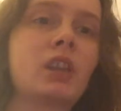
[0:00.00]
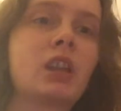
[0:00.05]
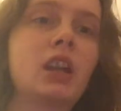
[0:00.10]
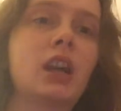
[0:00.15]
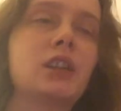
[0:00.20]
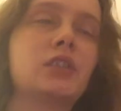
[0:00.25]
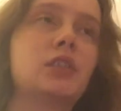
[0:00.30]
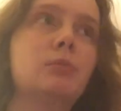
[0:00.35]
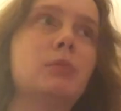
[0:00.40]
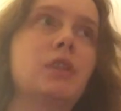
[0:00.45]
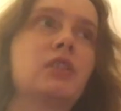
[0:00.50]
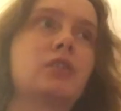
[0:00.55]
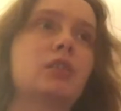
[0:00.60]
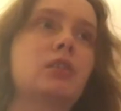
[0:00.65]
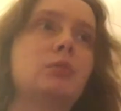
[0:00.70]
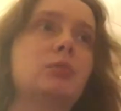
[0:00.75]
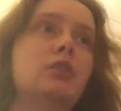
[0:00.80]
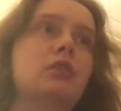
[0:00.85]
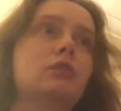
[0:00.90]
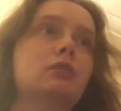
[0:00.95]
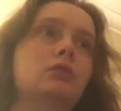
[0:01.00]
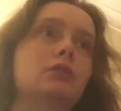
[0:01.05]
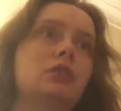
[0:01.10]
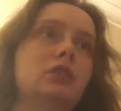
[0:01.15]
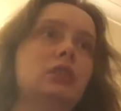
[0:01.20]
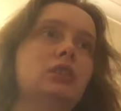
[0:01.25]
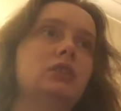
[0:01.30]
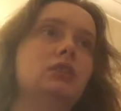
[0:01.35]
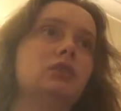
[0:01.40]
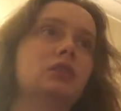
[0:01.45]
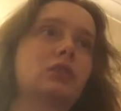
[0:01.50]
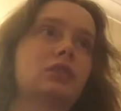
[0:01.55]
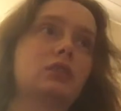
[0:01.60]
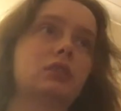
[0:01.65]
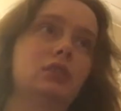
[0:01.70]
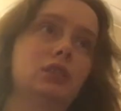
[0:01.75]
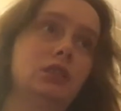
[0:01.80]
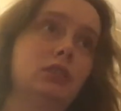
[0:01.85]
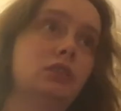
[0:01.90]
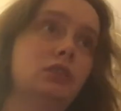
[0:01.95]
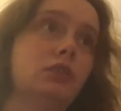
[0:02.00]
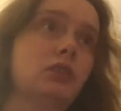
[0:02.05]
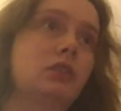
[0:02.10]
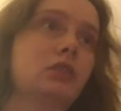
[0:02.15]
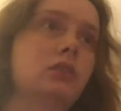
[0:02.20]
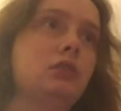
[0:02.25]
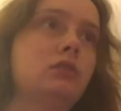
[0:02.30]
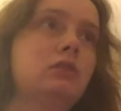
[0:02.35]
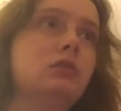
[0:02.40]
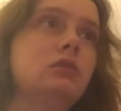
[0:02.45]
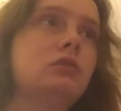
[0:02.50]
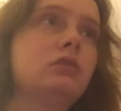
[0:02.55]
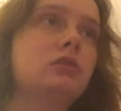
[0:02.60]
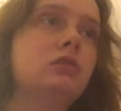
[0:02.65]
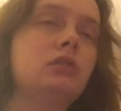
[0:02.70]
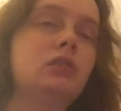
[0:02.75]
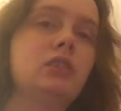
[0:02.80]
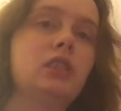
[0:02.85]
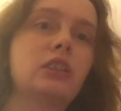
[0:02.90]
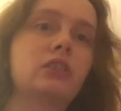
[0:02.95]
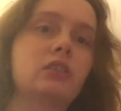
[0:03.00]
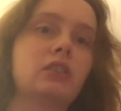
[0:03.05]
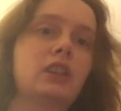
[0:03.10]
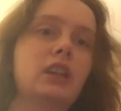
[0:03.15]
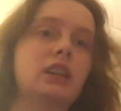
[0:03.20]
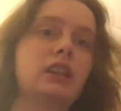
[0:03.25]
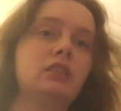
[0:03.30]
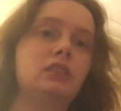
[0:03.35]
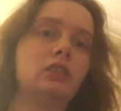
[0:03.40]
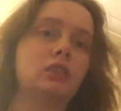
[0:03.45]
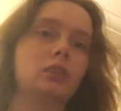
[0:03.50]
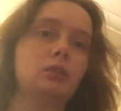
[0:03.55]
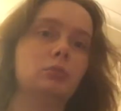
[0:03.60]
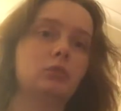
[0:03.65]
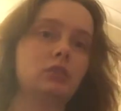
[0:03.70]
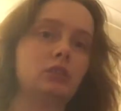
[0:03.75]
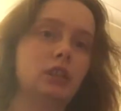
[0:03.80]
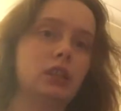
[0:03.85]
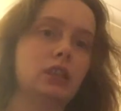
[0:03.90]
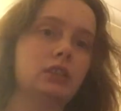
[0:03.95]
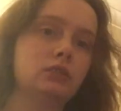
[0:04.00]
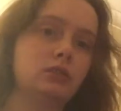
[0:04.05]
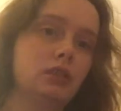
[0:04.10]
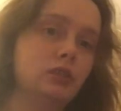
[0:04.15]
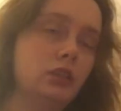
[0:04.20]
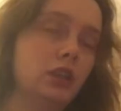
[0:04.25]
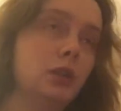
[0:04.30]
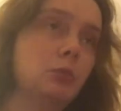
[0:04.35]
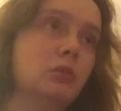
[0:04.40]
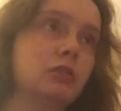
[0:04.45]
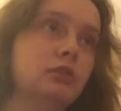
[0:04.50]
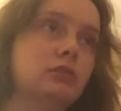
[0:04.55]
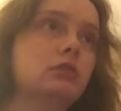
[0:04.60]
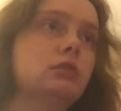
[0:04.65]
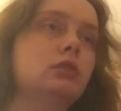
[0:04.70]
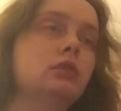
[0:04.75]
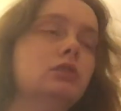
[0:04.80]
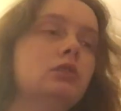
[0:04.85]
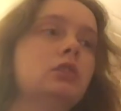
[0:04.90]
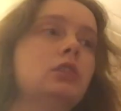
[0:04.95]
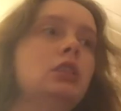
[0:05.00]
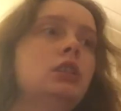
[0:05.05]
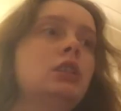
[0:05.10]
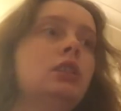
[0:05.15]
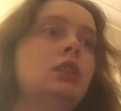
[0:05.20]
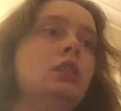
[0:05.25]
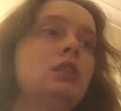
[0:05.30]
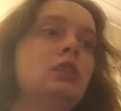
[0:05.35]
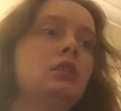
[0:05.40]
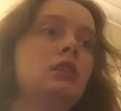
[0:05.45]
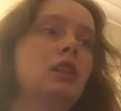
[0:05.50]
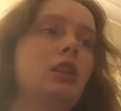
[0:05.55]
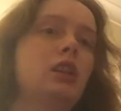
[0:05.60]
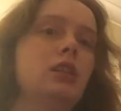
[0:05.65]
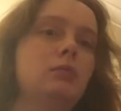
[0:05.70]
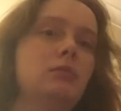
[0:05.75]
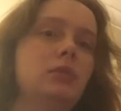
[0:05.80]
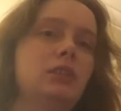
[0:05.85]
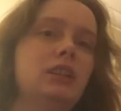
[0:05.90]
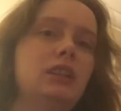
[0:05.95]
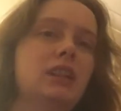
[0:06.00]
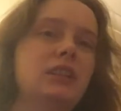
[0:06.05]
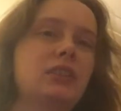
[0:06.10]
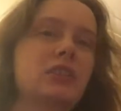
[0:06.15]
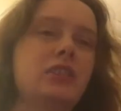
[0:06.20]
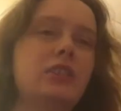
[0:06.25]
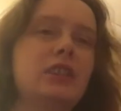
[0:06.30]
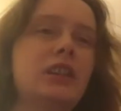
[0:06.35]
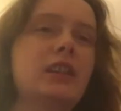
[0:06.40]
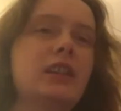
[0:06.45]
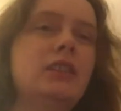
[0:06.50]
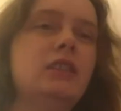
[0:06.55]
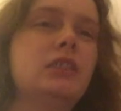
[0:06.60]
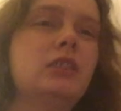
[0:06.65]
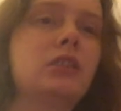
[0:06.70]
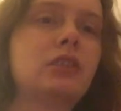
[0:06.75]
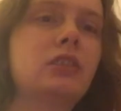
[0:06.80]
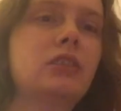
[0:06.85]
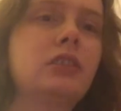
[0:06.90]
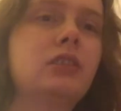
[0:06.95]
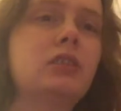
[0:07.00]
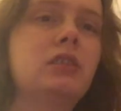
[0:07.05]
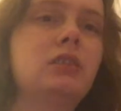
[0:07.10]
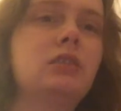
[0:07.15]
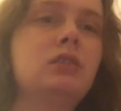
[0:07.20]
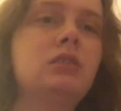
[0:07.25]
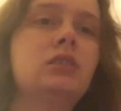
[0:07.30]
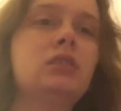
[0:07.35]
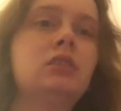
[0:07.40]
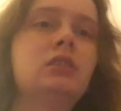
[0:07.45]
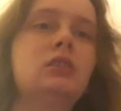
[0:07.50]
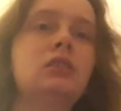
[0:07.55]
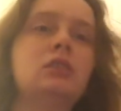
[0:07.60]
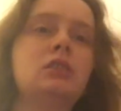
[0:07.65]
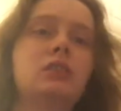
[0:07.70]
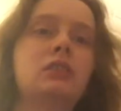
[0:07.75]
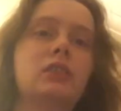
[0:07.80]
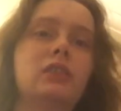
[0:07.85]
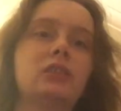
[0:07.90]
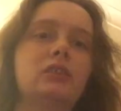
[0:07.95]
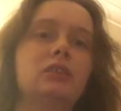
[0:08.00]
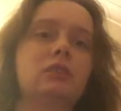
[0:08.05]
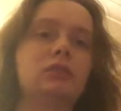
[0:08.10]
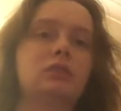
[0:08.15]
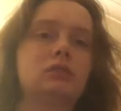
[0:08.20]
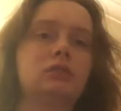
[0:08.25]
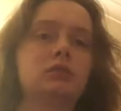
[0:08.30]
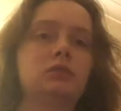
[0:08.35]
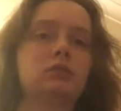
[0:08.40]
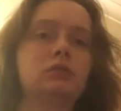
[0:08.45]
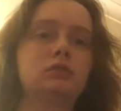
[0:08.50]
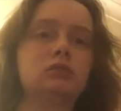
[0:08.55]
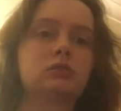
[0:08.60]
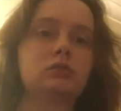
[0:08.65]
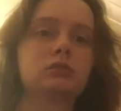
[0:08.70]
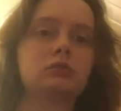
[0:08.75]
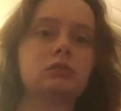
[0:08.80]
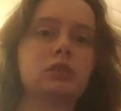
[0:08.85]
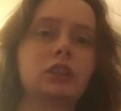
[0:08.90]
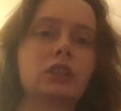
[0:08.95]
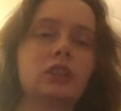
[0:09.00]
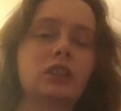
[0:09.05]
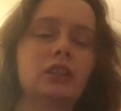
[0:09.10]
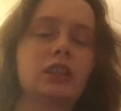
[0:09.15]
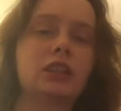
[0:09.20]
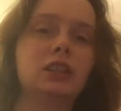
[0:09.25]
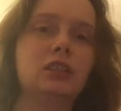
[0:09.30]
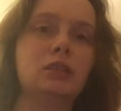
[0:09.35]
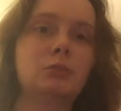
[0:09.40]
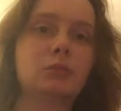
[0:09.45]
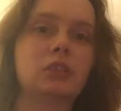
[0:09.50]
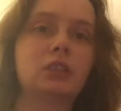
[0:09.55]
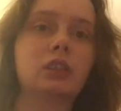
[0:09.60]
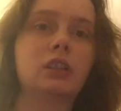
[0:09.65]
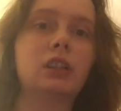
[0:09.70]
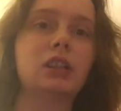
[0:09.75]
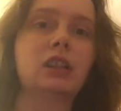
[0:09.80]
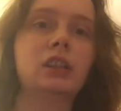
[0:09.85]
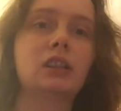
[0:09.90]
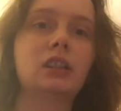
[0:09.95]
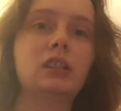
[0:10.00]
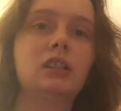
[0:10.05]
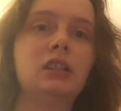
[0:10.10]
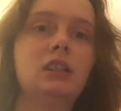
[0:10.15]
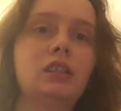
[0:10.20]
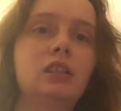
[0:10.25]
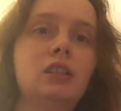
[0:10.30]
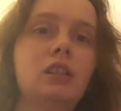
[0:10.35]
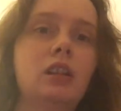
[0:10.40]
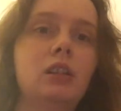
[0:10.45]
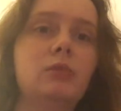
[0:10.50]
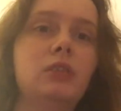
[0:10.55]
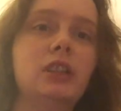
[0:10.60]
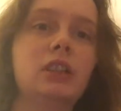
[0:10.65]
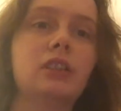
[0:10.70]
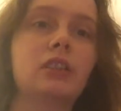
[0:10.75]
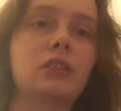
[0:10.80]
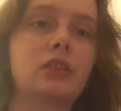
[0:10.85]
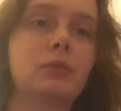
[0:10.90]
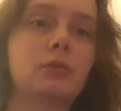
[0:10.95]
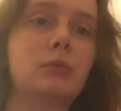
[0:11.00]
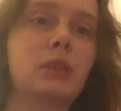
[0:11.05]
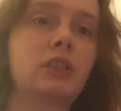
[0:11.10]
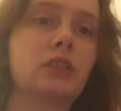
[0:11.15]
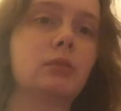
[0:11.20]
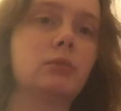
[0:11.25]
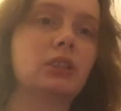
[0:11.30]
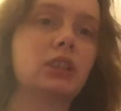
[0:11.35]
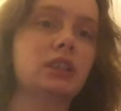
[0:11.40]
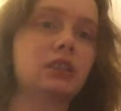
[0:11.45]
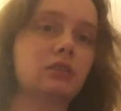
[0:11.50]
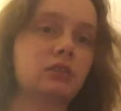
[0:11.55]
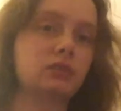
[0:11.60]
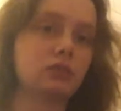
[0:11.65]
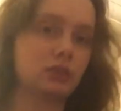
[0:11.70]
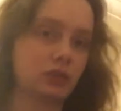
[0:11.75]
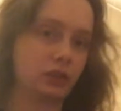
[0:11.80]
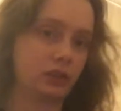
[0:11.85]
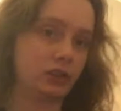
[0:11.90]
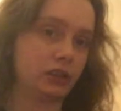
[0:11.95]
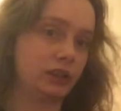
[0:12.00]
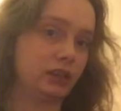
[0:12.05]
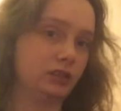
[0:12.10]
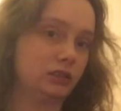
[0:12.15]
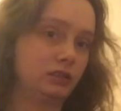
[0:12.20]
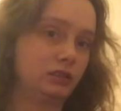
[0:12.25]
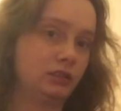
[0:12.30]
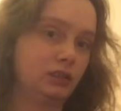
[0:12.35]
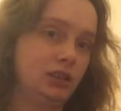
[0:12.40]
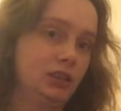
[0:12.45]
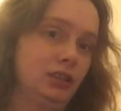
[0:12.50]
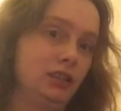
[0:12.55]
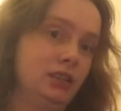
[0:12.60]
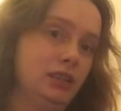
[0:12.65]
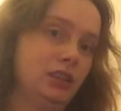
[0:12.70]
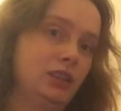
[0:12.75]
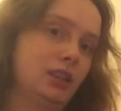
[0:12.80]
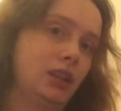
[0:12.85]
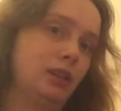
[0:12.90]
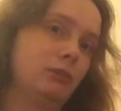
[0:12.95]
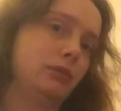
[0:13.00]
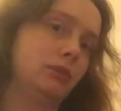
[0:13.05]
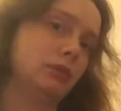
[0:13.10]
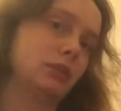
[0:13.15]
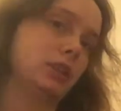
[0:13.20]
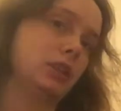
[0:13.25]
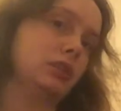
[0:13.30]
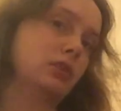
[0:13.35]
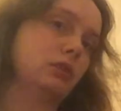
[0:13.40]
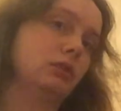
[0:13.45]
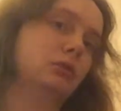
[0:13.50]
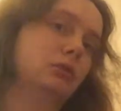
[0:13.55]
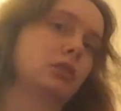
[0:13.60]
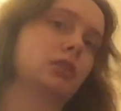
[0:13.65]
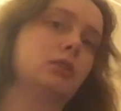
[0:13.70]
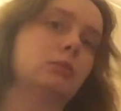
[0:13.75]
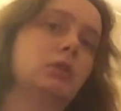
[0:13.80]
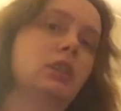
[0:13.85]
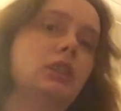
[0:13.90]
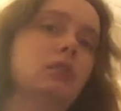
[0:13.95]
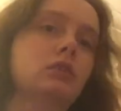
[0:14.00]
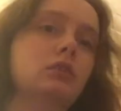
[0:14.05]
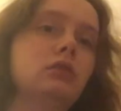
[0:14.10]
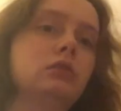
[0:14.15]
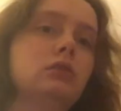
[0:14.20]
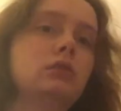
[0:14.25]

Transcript: hasn't messed up at all since yesterday and the night and the day before. Hopefully that stays the same, like, hopefully it doesn't mess up again, so yeah. And we were like talking about,